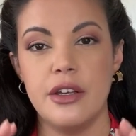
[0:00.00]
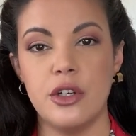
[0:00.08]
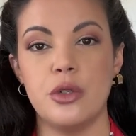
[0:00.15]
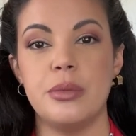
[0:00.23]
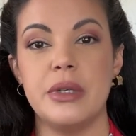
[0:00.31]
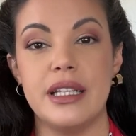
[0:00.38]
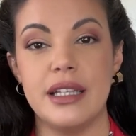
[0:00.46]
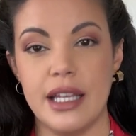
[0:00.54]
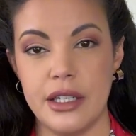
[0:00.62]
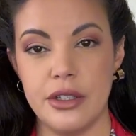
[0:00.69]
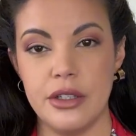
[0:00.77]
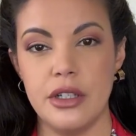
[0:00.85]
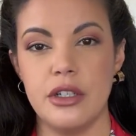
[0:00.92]
it will be
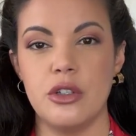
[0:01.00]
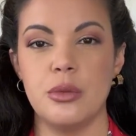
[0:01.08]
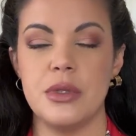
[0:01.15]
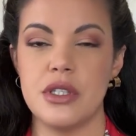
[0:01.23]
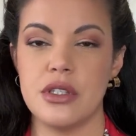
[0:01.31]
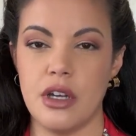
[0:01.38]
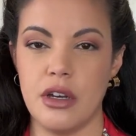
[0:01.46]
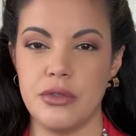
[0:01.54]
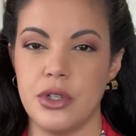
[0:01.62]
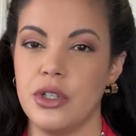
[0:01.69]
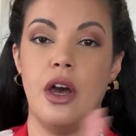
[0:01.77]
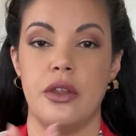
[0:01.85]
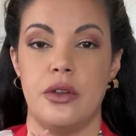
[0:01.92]
lighter and it'll be
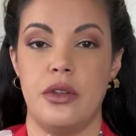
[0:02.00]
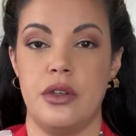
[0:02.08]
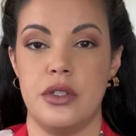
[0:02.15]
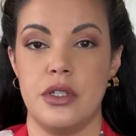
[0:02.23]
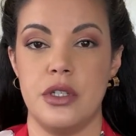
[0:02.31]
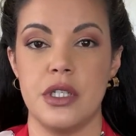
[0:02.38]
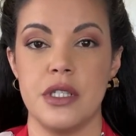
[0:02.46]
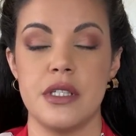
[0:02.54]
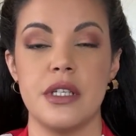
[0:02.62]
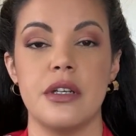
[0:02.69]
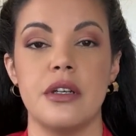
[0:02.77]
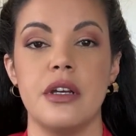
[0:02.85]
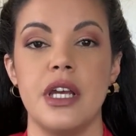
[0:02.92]
softer. Other things to
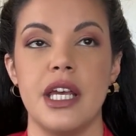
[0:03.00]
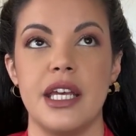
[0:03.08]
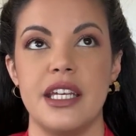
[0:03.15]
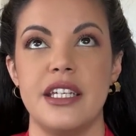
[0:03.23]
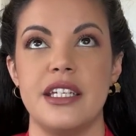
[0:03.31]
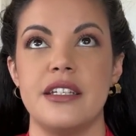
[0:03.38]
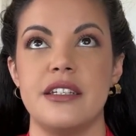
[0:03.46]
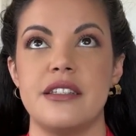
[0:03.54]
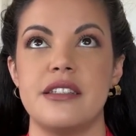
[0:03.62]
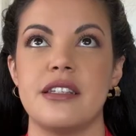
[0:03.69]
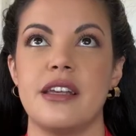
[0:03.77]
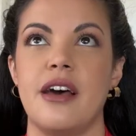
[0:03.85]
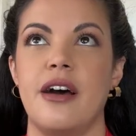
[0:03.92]
consider
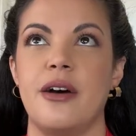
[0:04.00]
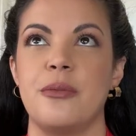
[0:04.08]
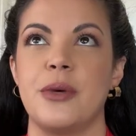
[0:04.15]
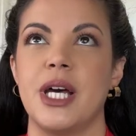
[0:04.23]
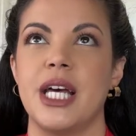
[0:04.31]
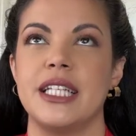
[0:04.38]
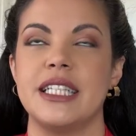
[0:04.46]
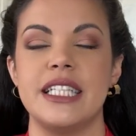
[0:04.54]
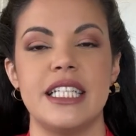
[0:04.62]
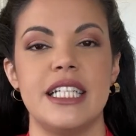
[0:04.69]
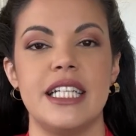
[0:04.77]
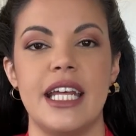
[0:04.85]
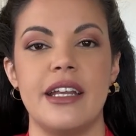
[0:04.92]
is
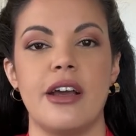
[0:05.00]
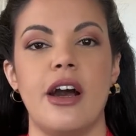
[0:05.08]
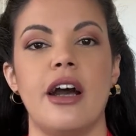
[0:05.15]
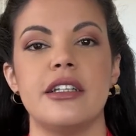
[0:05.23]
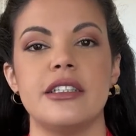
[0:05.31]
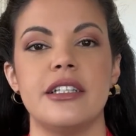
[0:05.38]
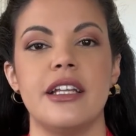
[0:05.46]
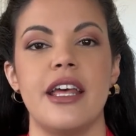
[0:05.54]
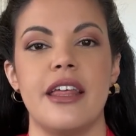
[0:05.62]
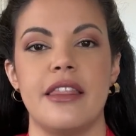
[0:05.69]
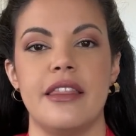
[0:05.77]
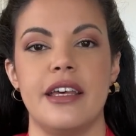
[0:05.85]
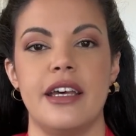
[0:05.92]
linen and cotton
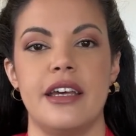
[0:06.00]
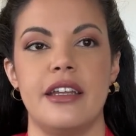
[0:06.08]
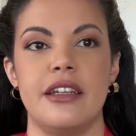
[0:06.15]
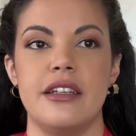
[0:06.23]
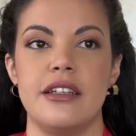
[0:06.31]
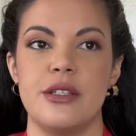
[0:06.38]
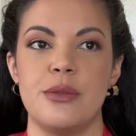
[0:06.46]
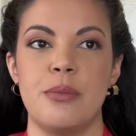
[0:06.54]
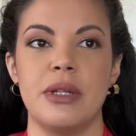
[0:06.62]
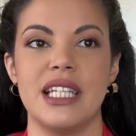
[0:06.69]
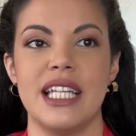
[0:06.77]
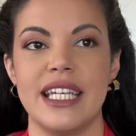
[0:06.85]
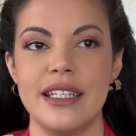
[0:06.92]
that is
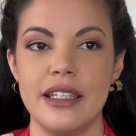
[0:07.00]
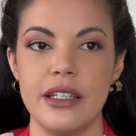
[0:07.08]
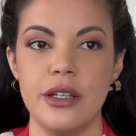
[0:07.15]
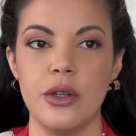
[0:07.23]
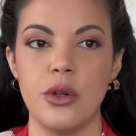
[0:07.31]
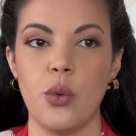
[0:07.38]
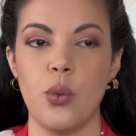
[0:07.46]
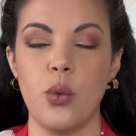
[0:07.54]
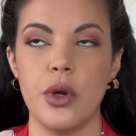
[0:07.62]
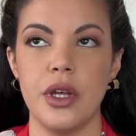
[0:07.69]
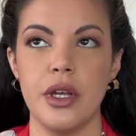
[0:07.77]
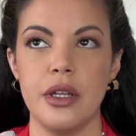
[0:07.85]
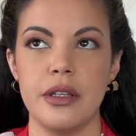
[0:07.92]
blended
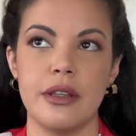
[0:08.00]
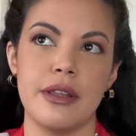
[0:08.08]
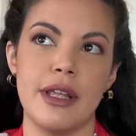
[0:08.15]
with